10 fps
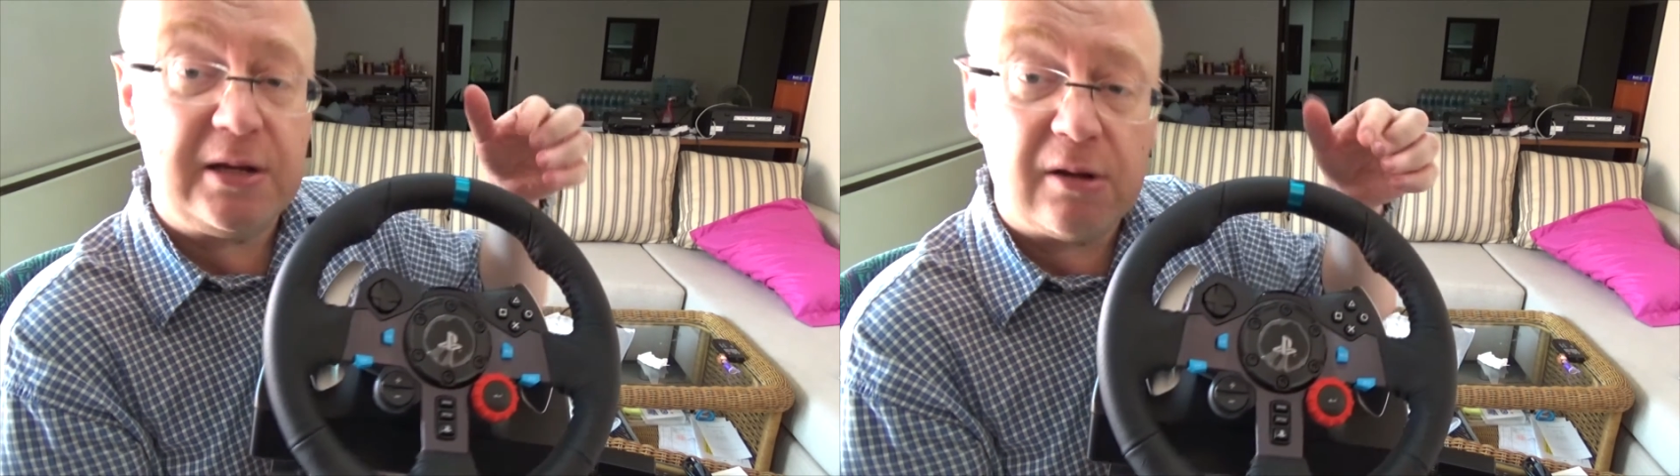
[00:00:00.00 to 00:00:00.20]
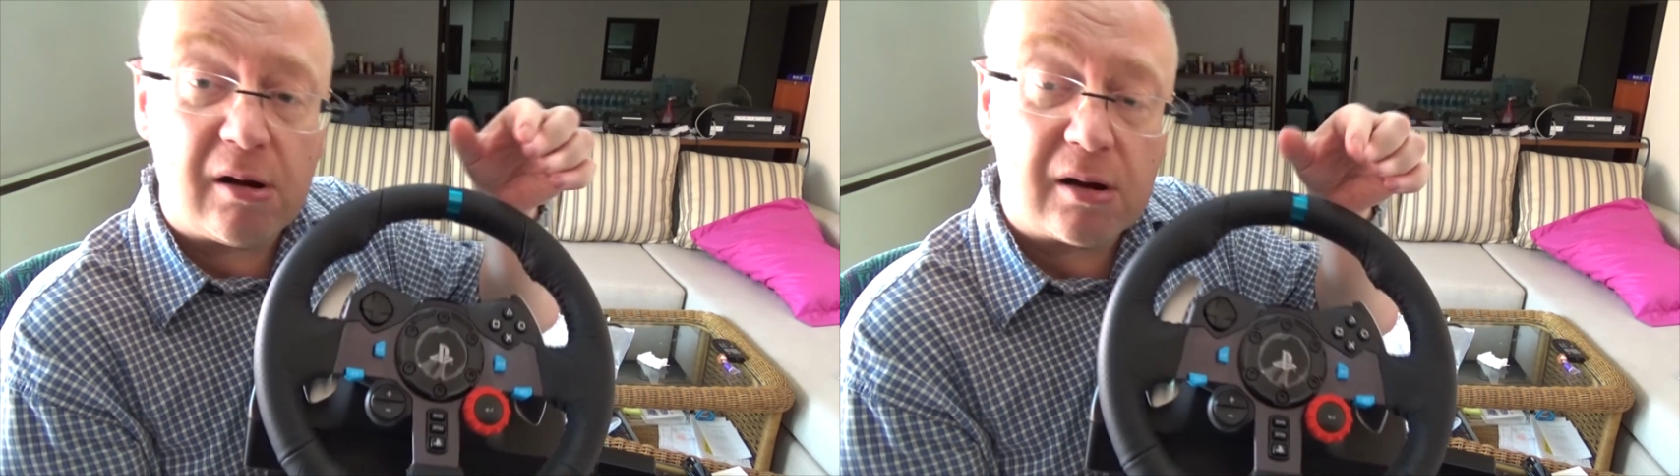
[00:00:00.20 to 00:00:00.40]

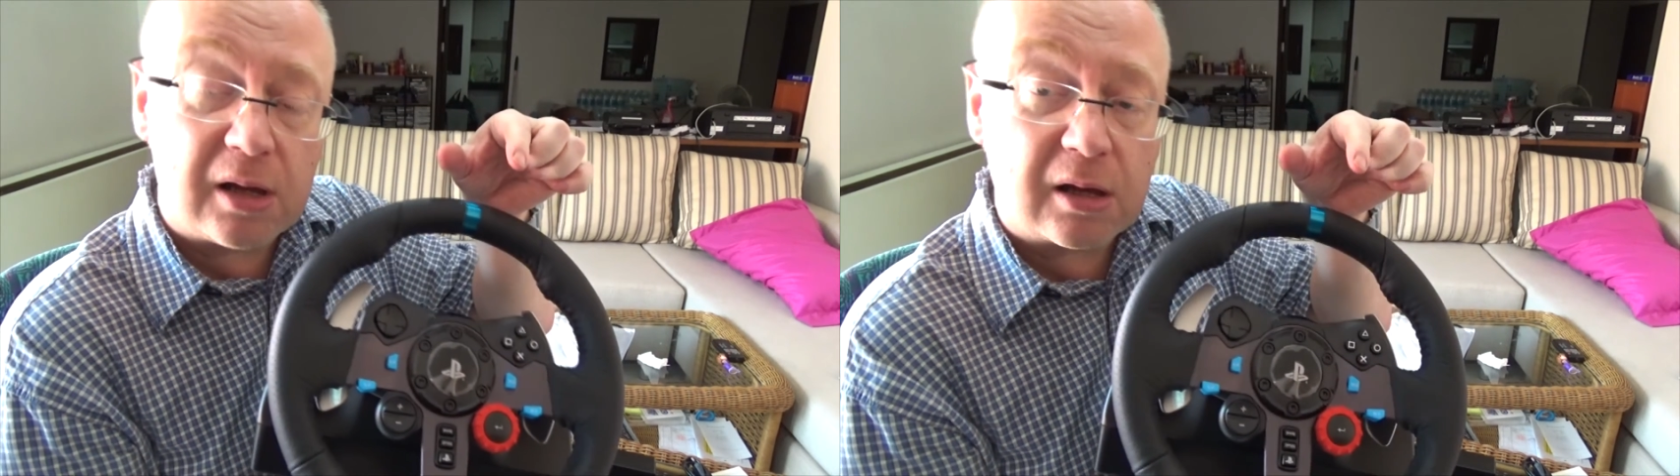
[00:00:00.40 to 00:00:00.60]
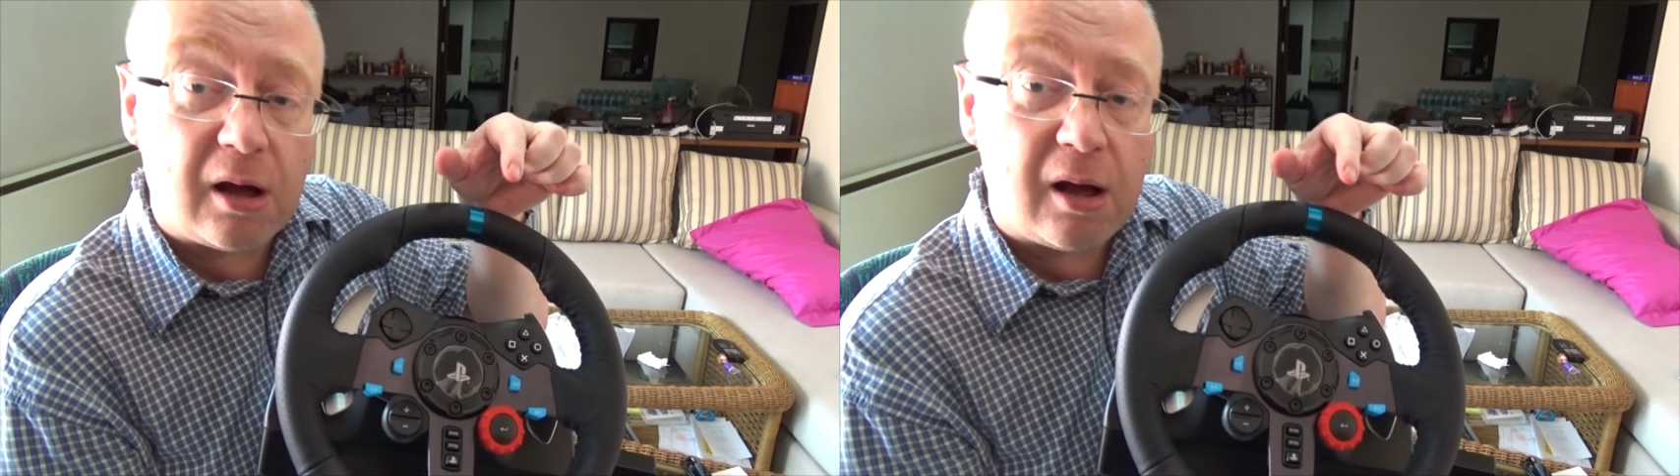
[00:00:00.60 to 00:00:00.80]

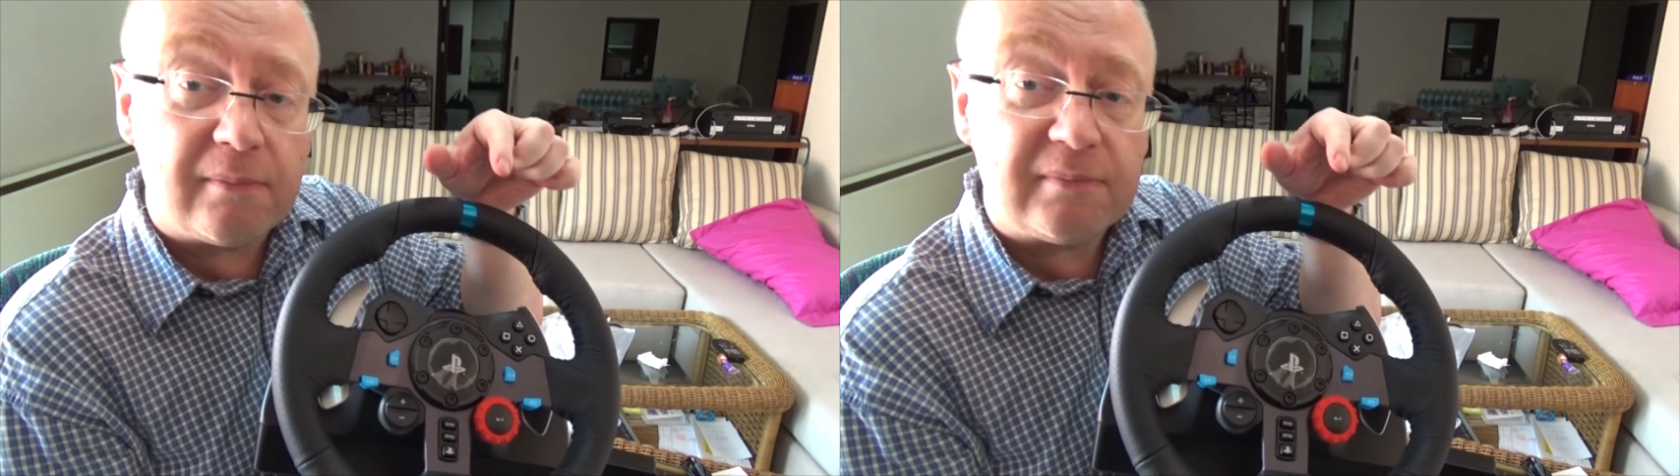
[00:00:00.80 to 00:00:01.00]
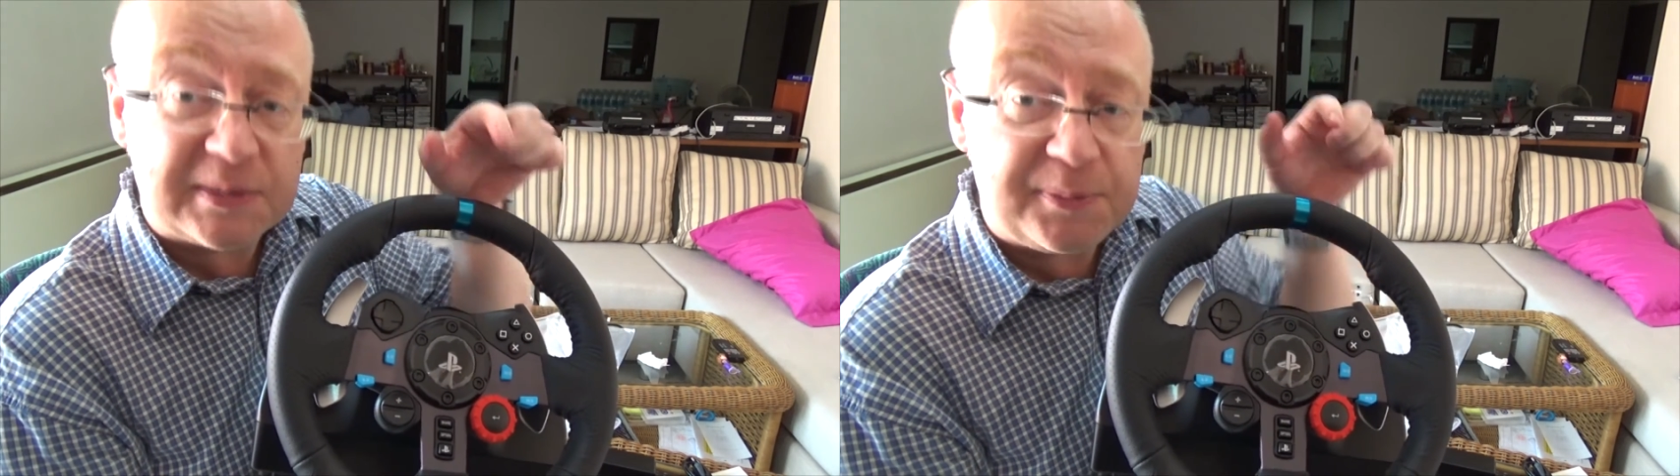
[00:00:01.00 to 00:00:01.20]
dongle I
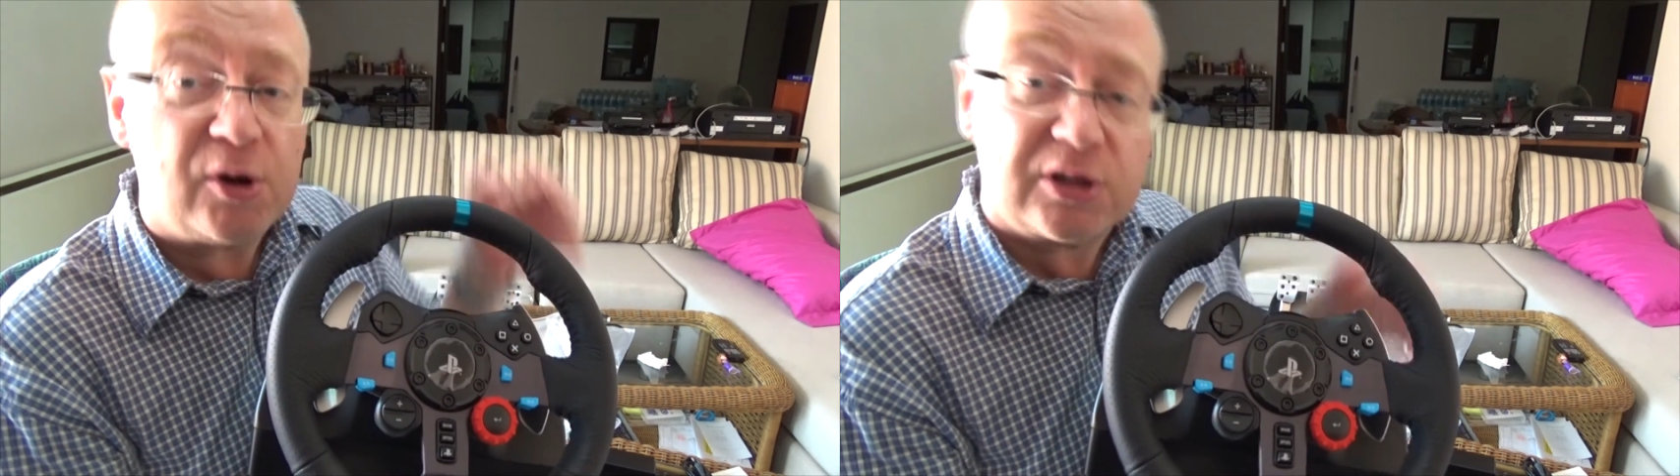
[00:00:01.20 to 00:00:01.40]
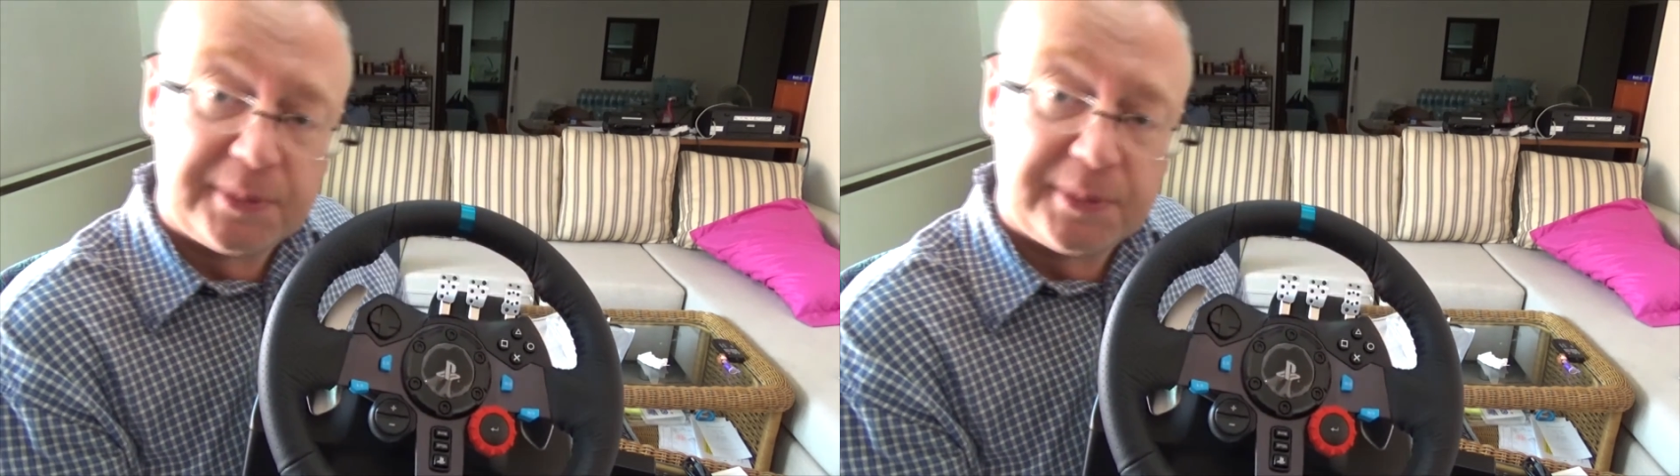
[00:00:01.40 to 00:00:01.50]
got, it's supposed